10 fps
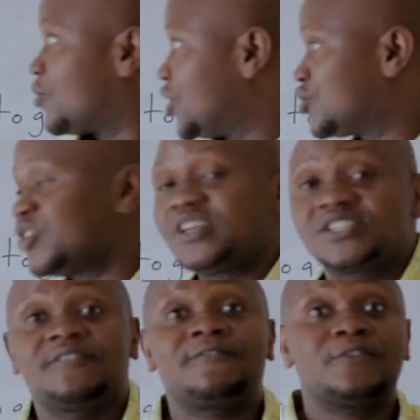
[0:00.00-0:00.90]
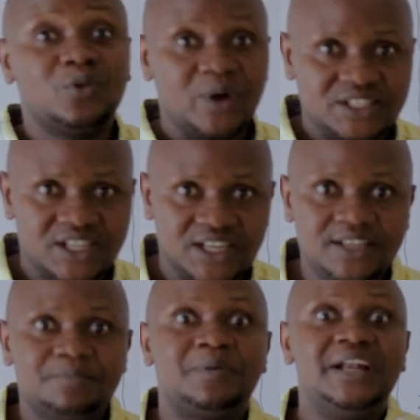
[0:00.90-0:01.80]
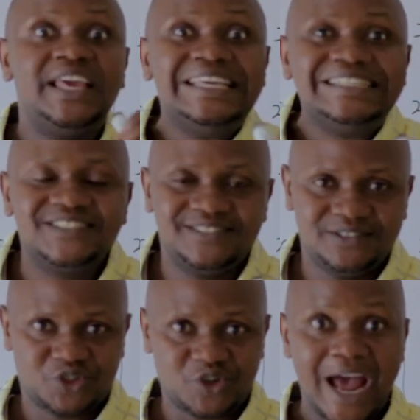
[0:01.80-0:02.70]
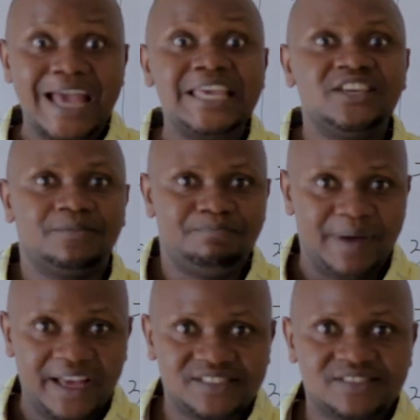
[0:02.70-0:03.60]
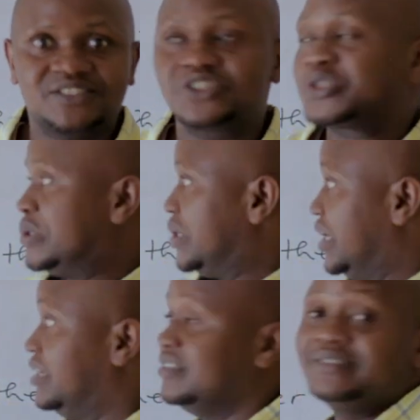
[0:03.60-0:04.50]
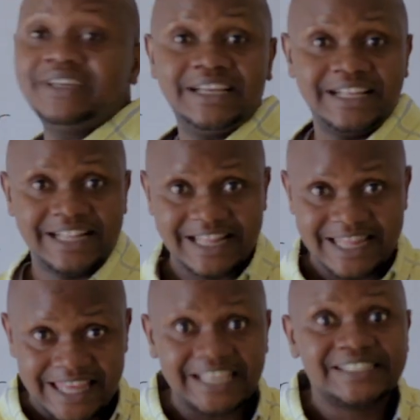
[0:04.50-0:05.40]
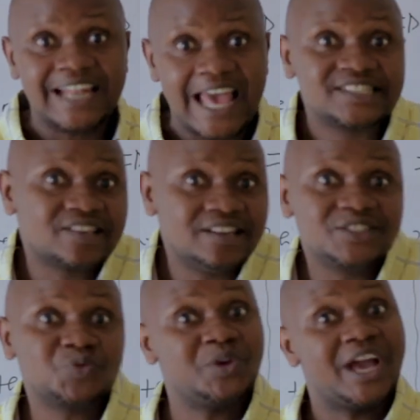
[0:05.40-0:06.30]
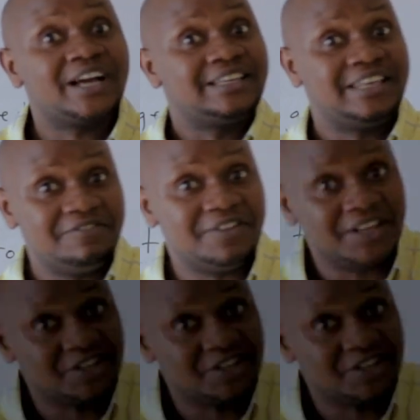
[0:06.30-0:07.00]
kuvuga Icyongereza fluently, please try your best to learn these lessons we are giving